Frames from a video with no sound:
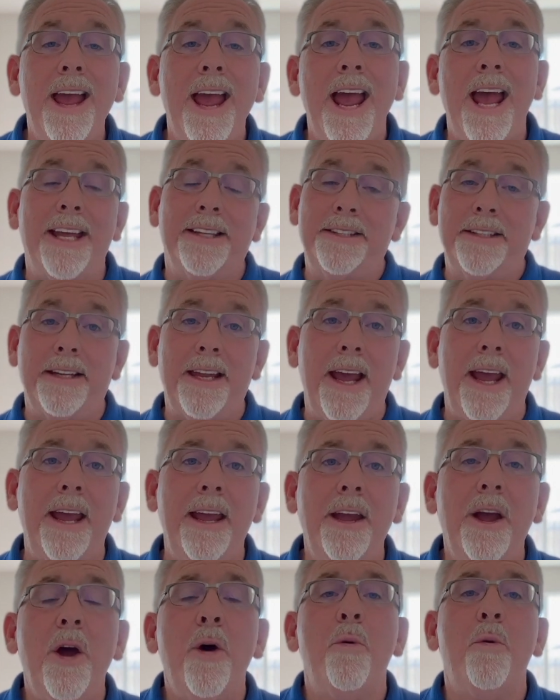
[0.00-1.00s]
And
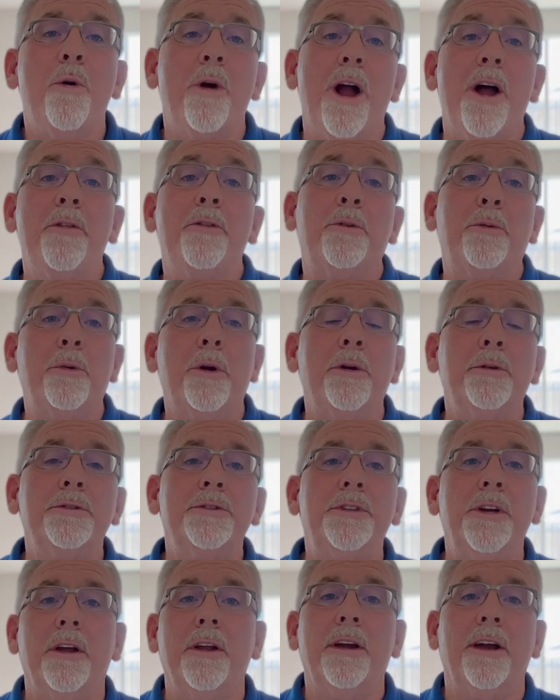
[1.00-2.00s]
today we're out in the
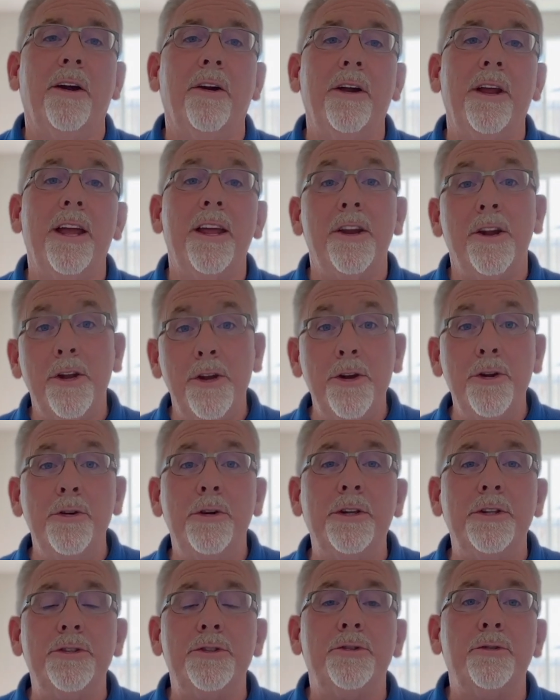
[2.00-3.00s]
Rosedale area at a new
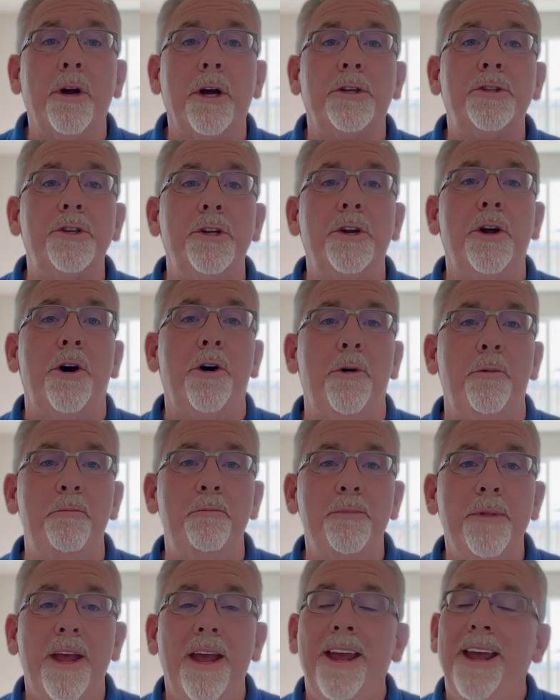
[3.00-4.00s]
construction
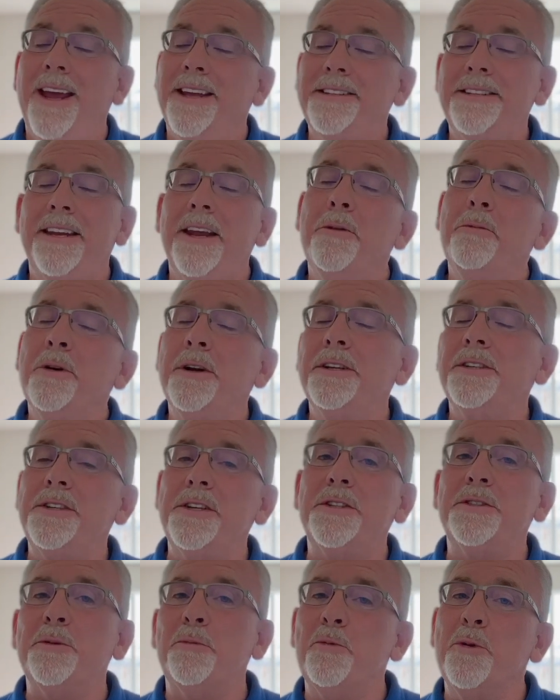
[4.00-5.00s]
home. And today we're going to
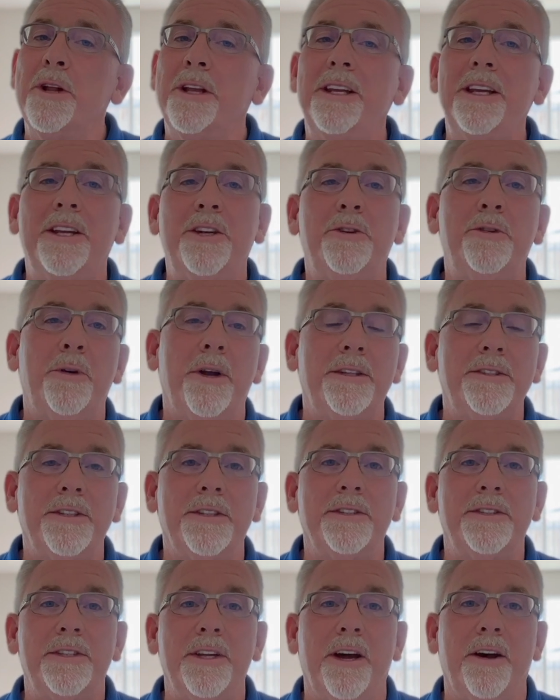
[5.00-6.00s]
see some really
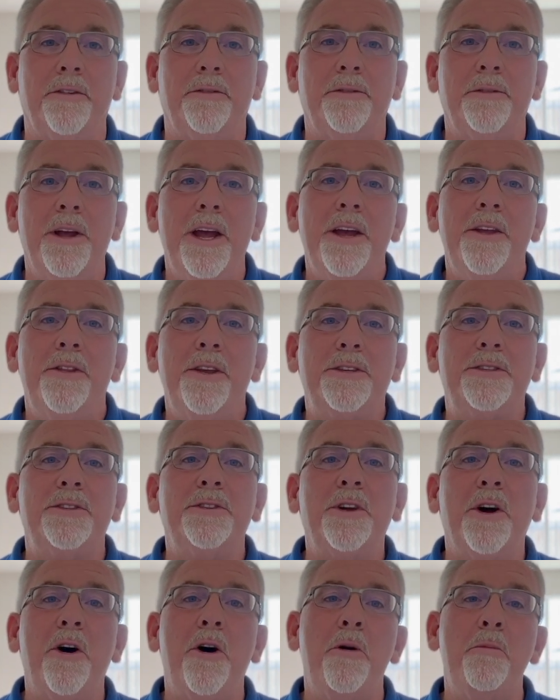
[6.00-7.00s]
interesting stuff. This
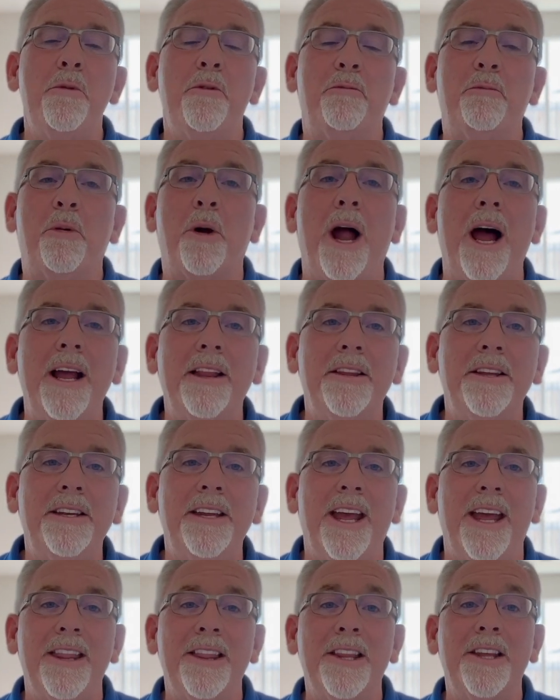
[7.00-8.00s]
is the home of
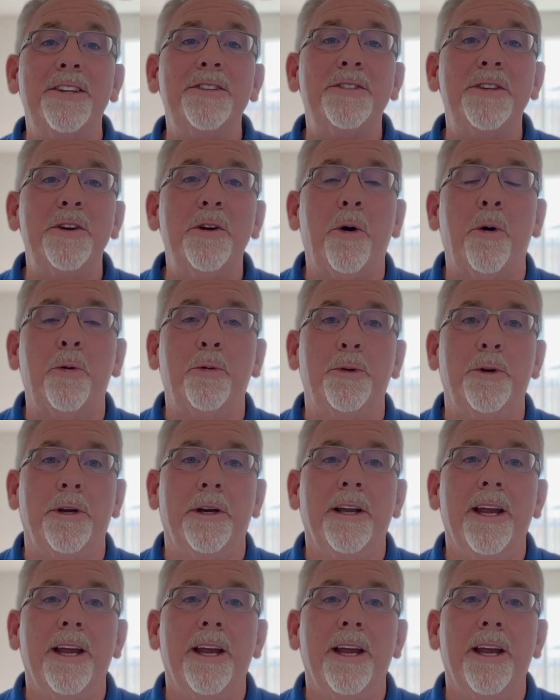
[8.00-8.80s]
Brylan and Lindsay Holder.